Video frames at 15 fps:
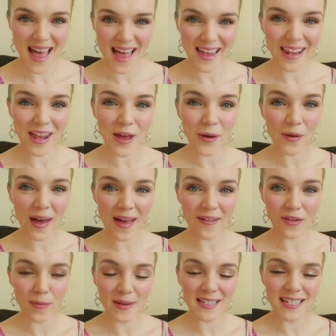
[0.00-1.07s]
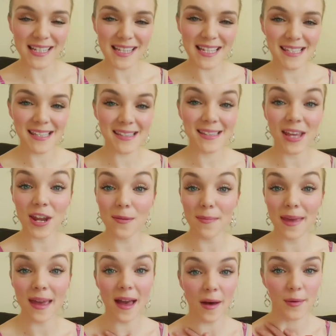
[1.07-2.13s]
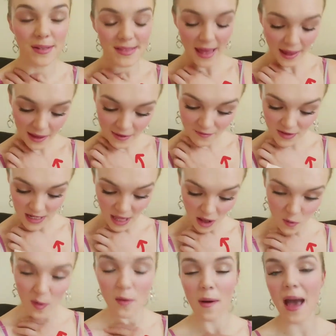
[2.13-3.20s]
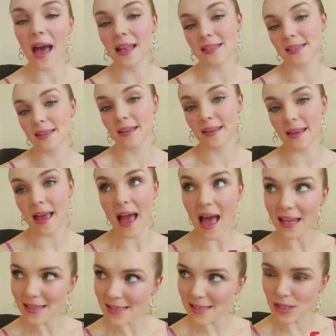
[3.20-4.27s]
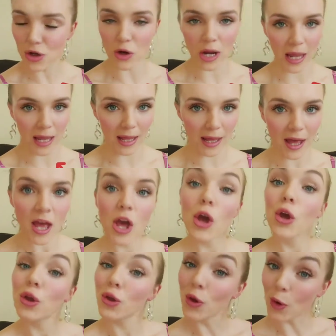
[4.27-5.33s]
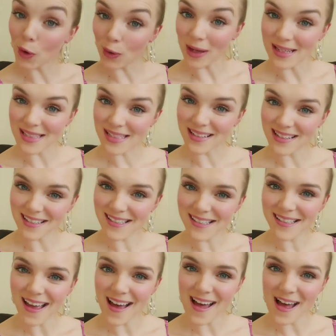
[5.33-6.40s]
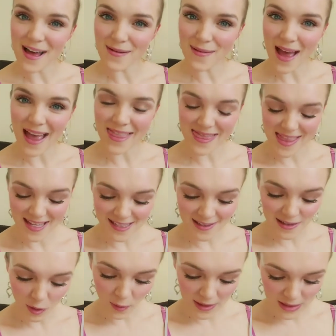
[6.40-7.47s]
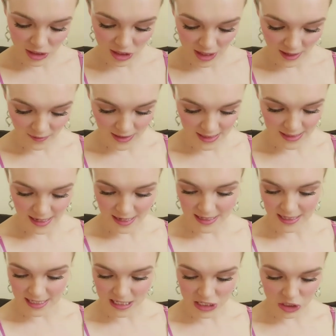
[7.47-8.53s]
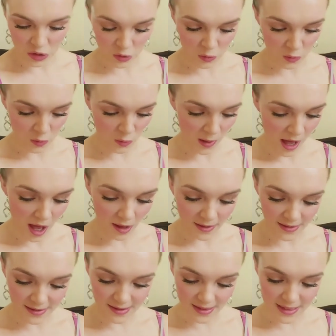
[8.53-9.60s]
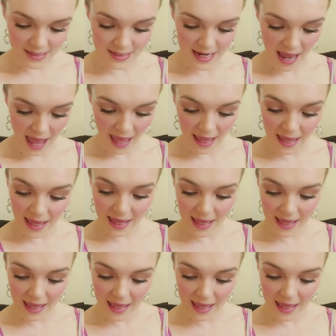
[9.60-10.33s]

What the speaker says: Hello everybody, this is going to be our second video where we're answering your questions, and this is a question I've decided to answer today.